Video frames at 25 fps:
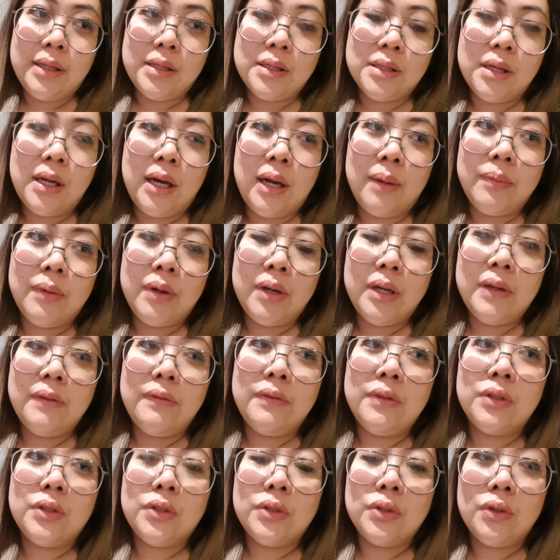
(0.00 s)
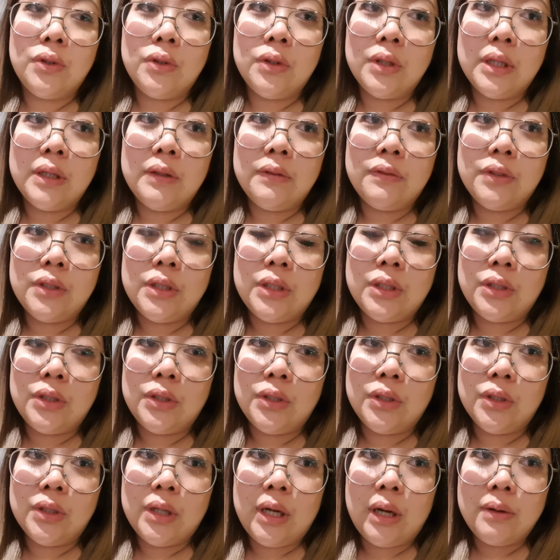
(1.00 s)
So I'm not even sure if she
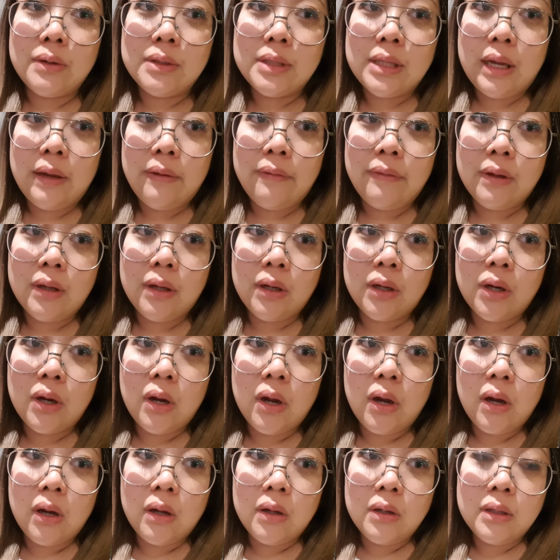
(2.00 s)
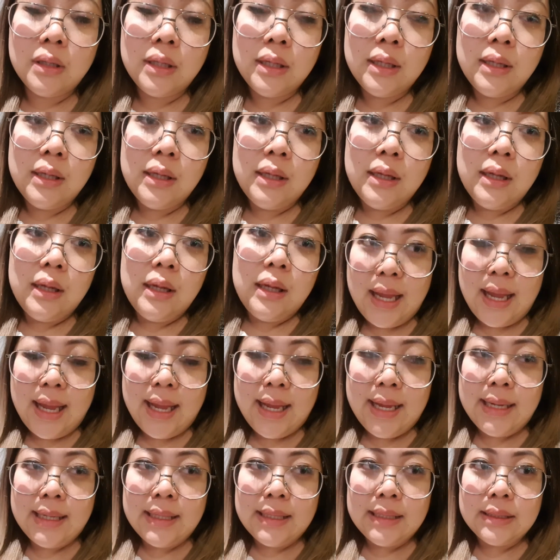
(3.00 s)
knew I was having a girl.
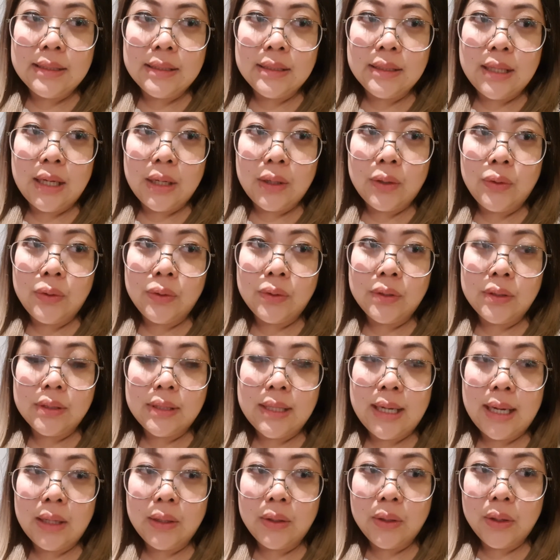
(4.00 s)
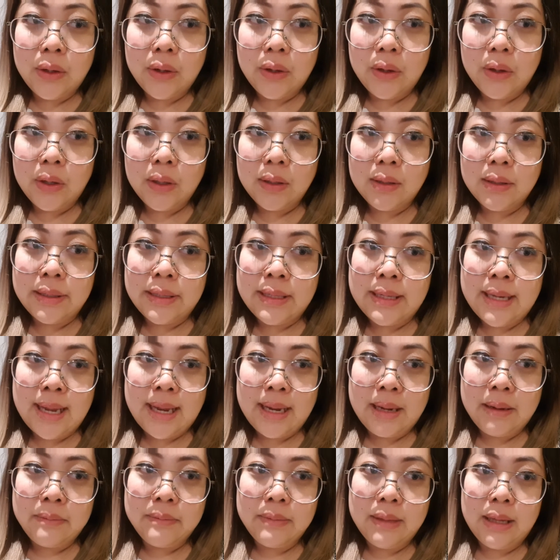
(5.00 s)
And I couldn't tell her the
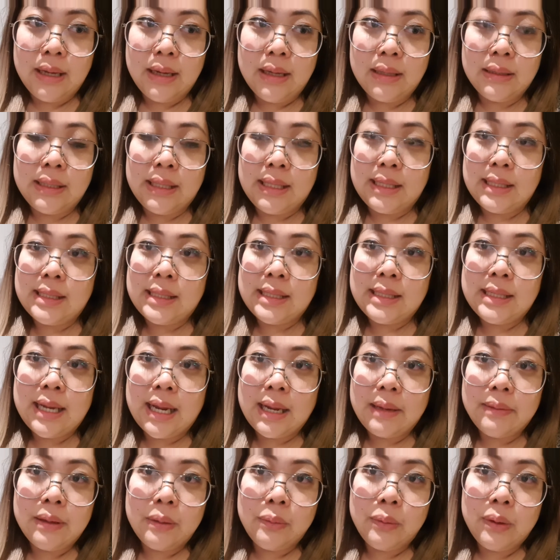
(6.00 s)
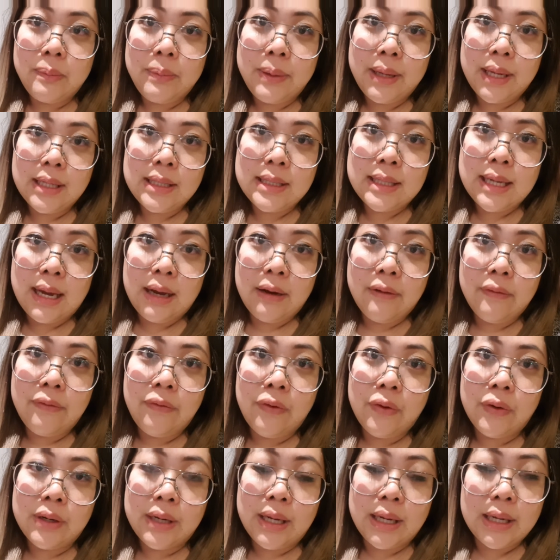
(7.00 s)
name, that at least the name that we picked out
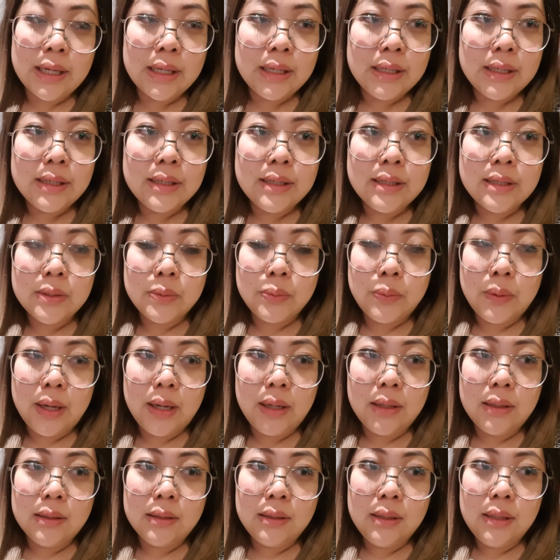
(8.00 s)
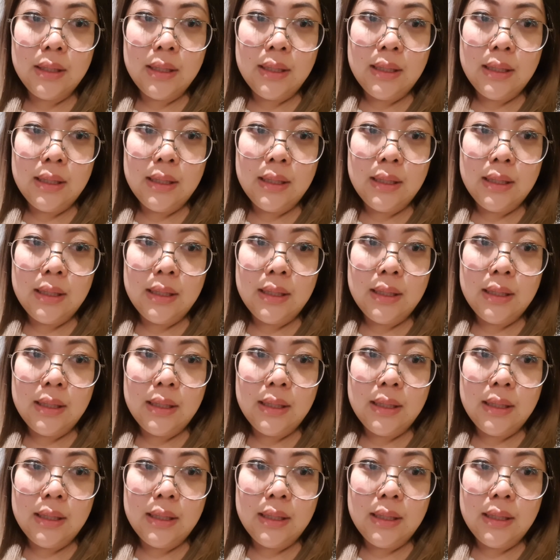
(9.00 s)
for Nugget as well.